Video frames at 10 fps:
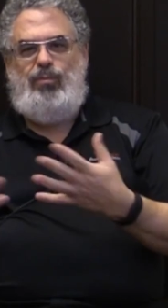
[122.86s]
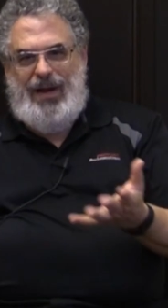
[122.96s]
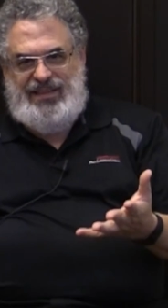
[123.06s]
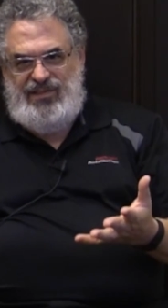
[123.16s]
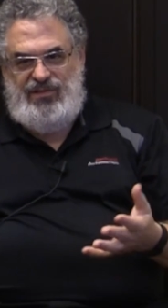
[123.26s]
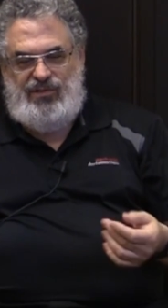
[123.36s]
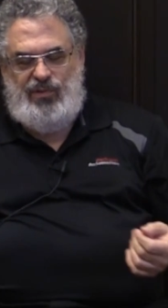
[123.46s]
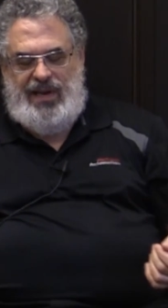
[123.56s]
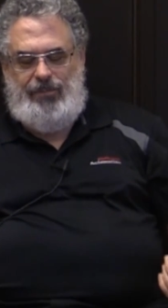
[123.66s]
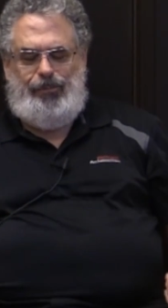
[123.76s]
waste
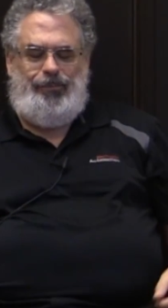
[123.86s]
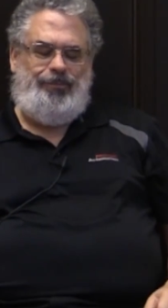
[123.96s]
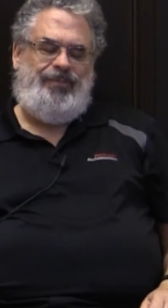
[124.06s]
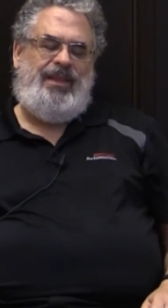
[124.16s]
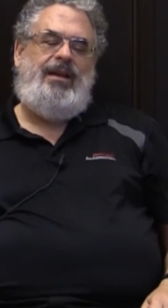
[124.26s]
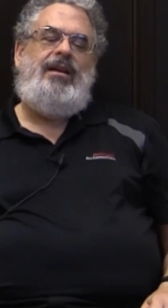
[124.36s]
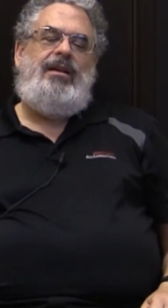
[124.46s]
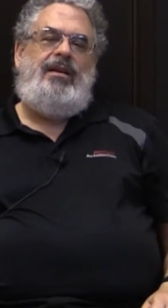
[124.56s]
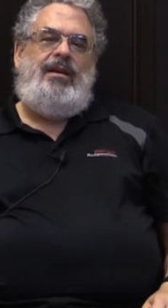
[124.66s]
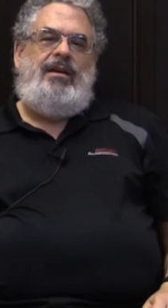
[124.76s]
stream.
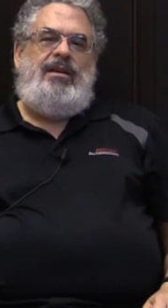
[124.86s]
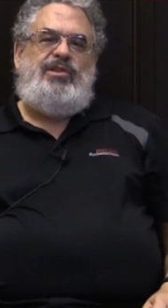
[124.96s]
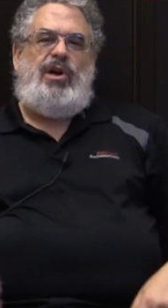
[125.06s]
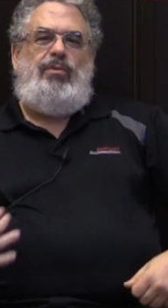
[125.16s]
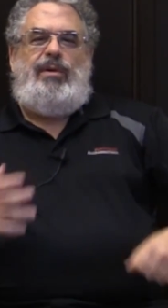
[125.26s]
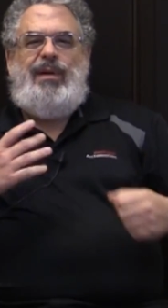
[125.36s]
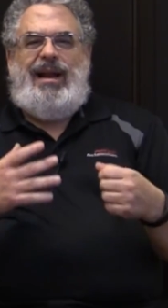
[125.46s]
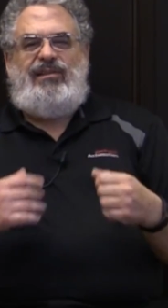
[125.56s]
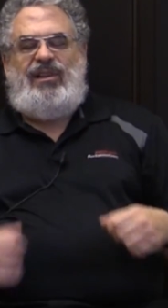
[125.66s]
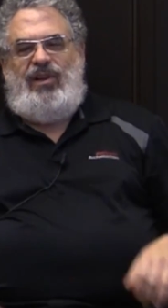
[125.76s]
So we went
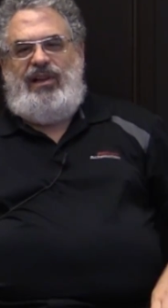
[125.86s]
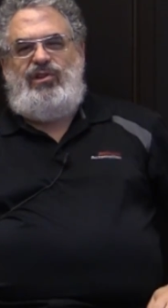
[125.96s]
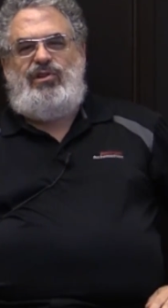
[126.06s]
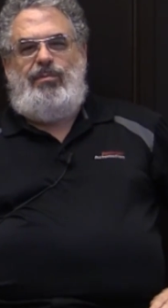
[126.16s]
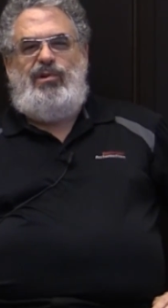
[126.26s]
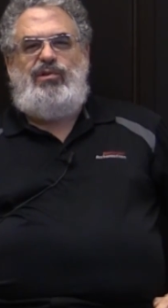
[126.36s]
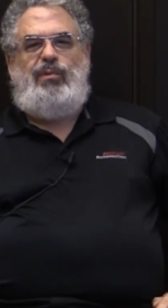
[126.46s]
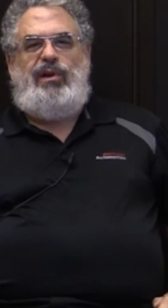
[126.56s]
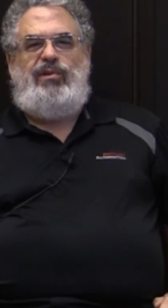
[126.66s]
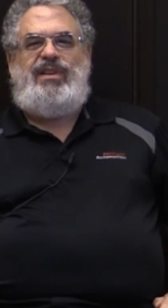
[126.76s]
out to lunch to Moose
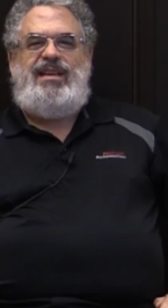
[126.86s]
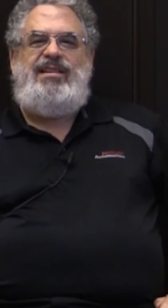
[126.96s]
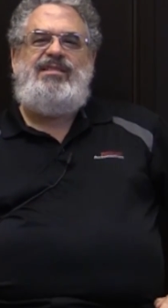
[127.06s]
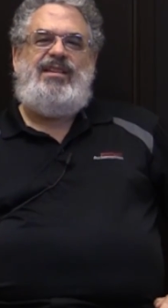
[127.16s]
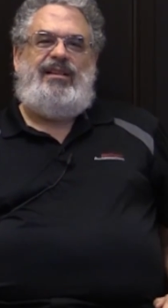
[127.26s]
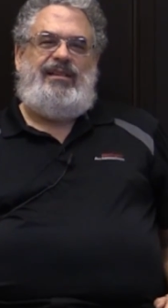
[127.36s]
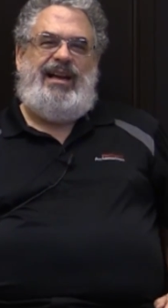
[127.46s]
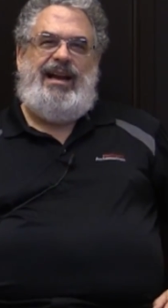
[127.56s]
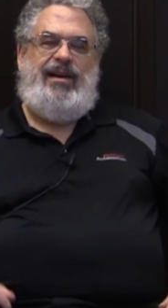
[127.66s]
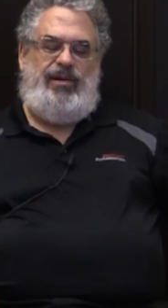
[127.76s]
Winooski's and
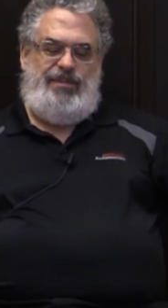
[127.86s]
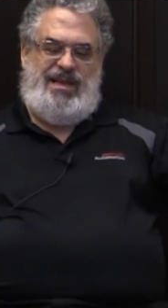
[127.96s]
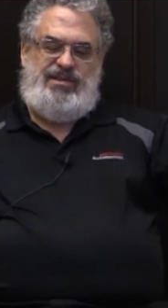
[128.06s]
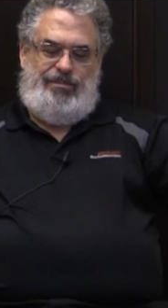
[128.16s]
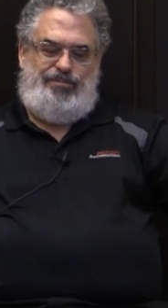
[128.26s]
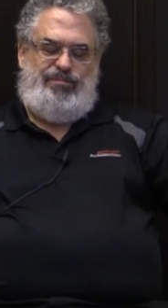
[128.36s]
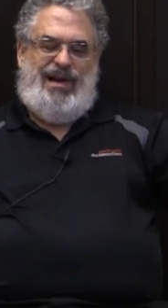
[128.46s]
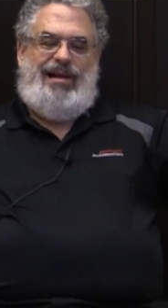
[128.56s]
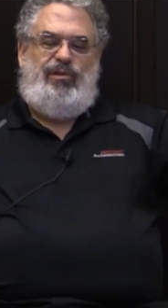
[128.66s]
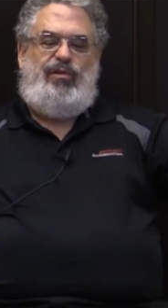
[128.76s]
got out a piece of
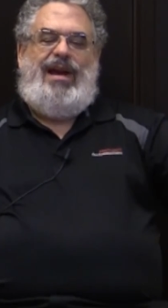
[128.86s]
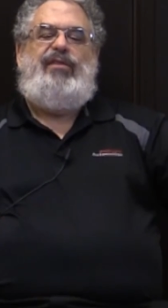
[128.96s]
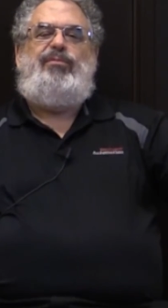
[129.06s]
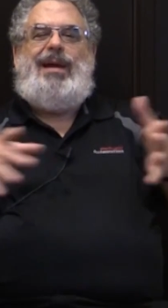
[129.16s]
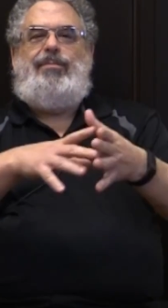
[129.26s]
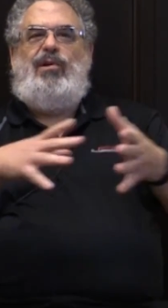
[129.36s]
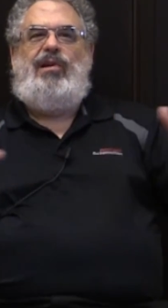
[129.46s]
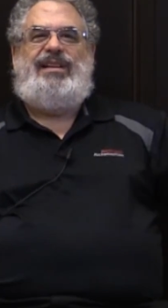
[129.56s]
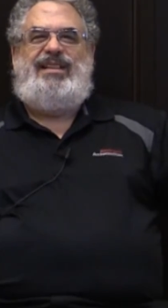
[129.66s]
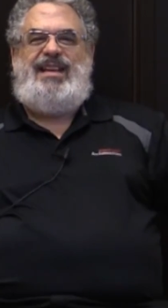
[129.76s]
brown craft paper
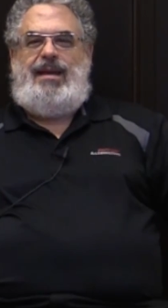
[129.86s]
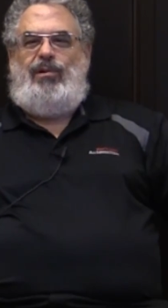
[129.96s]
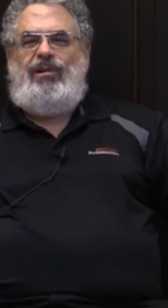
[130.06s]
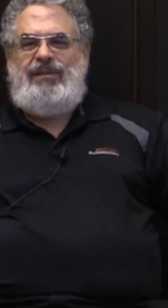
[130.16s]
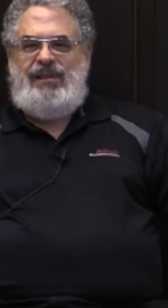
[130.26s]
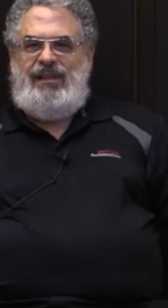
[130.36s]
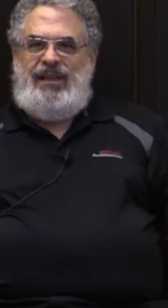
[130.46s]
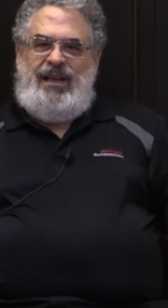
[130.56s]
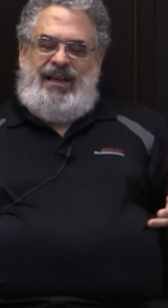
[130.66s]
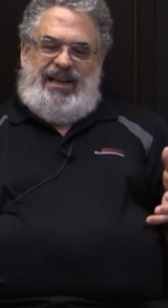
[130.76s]
on the table
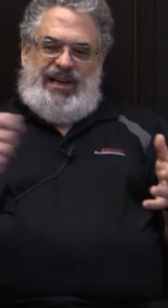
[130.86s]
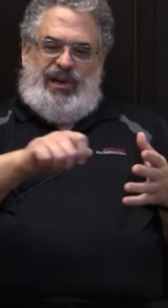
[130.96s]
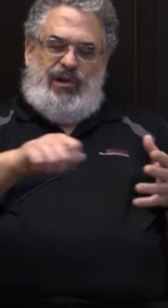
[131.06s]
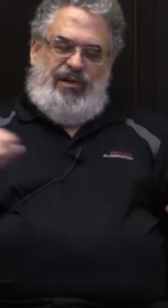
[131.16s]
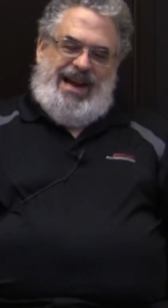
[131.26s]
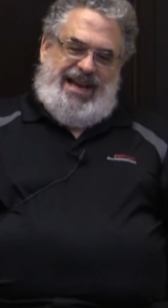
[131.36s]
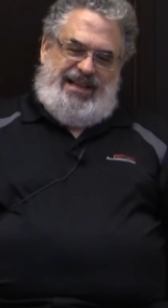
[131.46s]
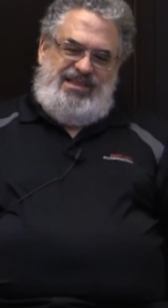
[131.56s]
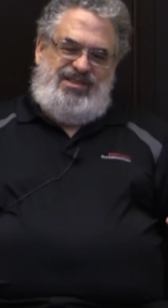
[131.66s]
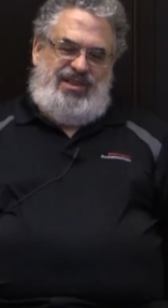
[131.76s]
and the
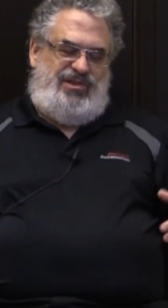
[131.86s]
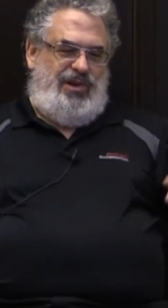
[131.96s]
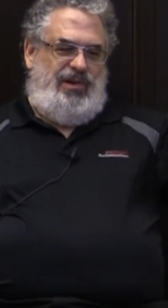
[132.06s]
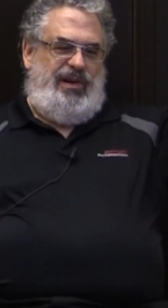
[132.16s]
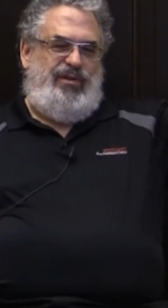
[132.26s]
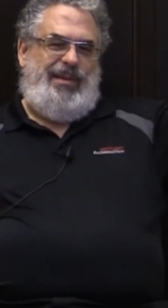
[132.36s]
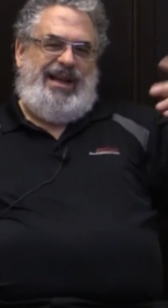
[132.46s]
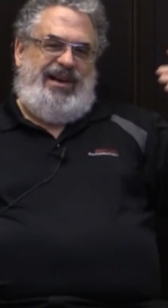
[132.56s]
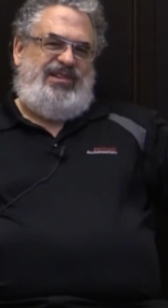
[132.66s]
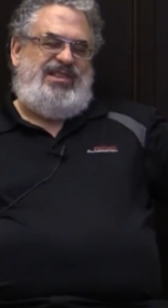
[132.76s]
crayons, and so
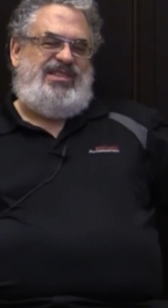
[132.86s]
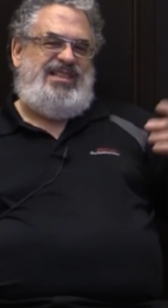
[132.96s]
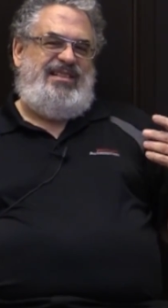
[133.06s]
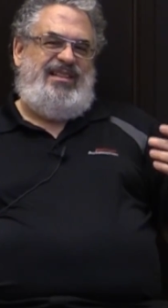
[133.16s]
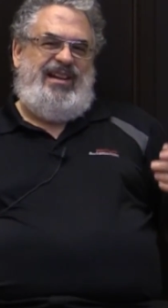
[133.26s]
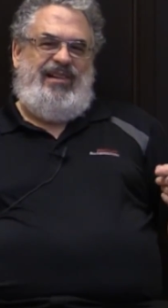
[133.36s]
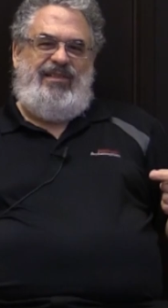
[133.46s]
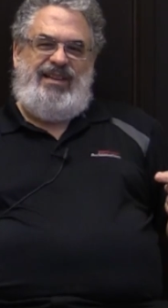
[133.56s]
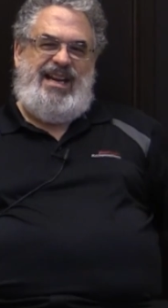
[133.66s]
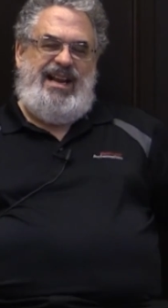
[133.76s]
everybody else is sitting
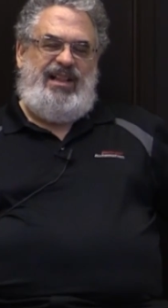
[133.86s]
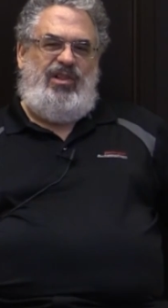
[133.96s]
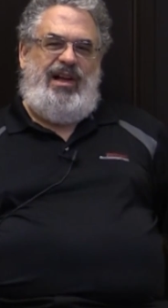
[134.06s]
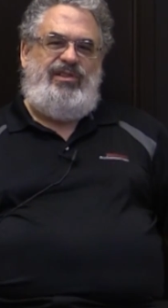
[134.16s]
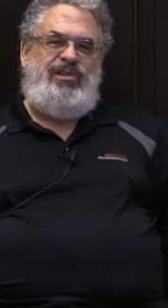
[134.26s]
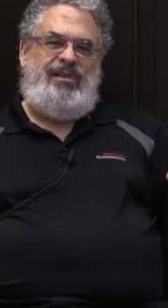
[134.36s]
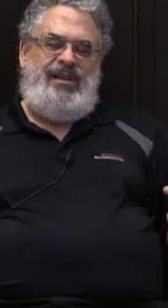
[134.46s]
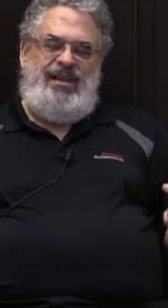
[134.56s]
there eating lunch,